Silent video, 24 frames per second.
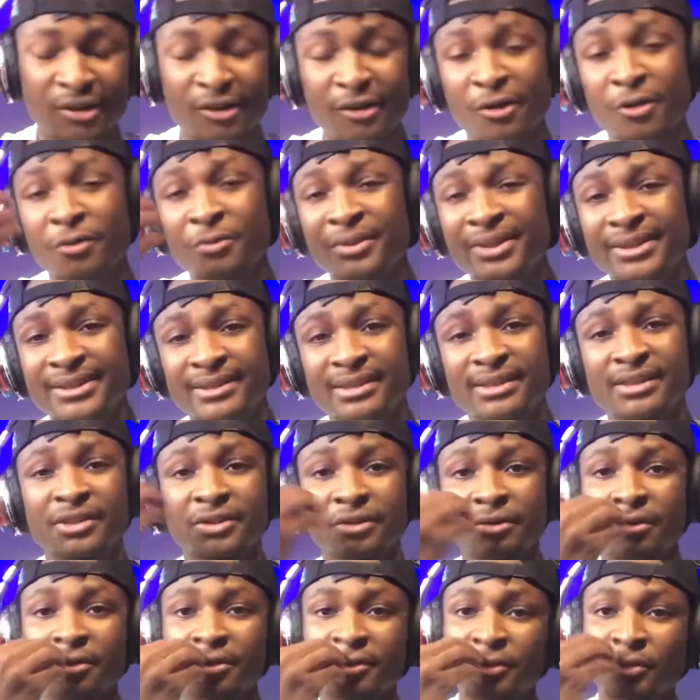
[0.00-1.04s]
Always
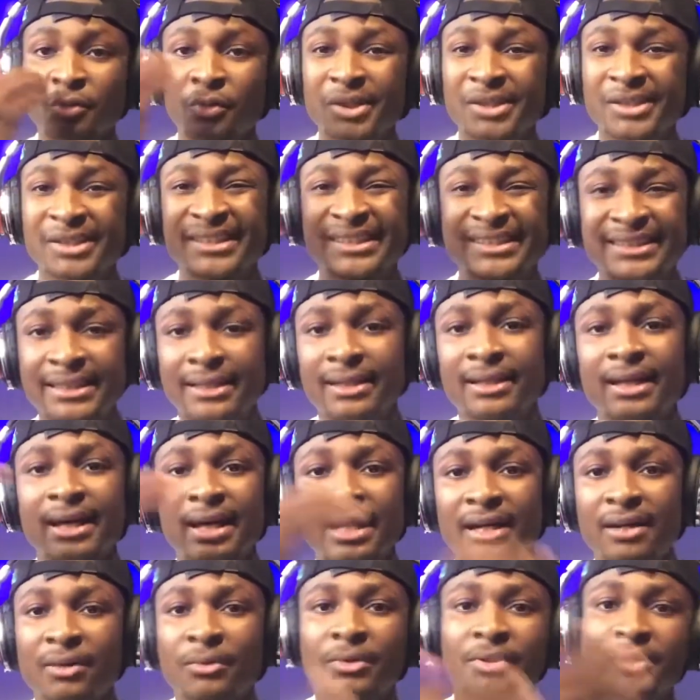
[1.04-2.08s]
discuss, what does she
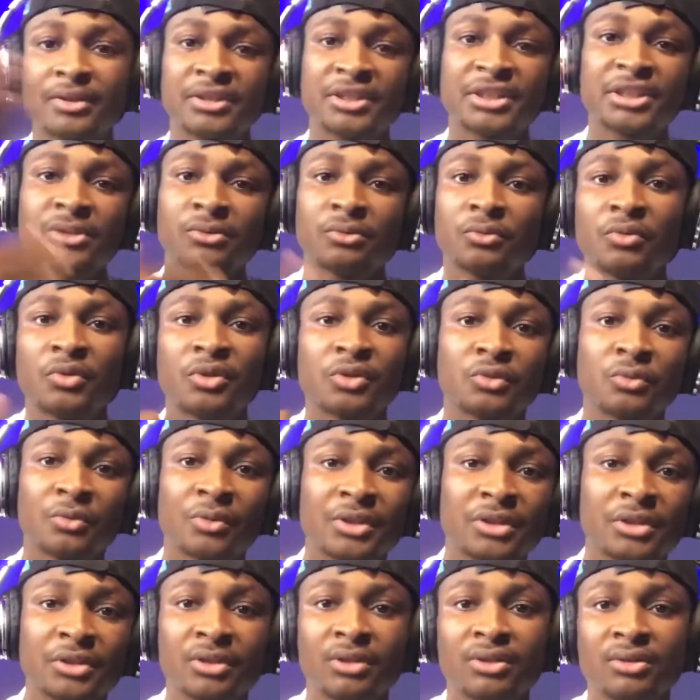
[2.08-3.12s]
like, what does she want,
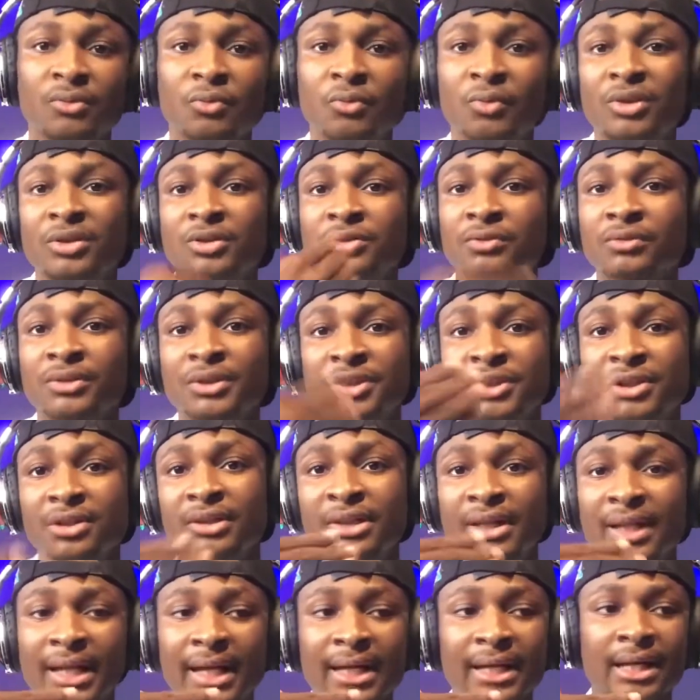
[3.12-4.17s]
what do you want, what do you
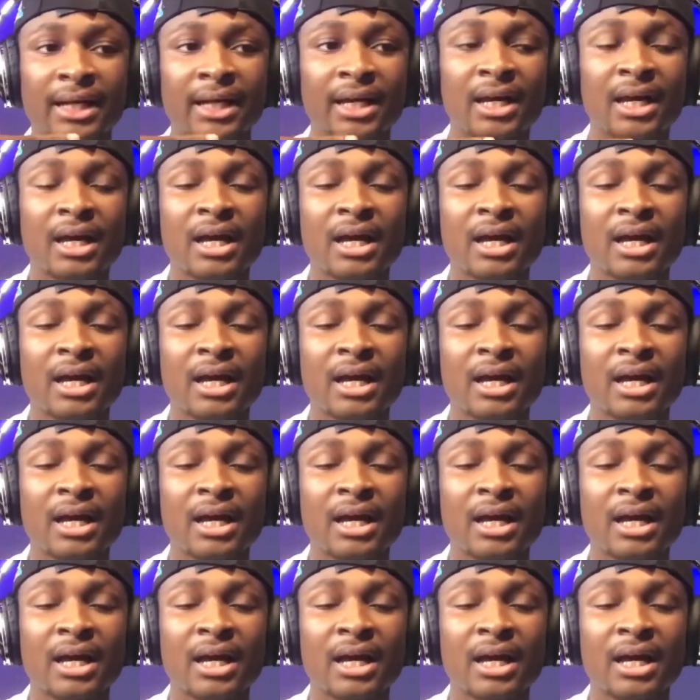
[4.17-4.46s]
like,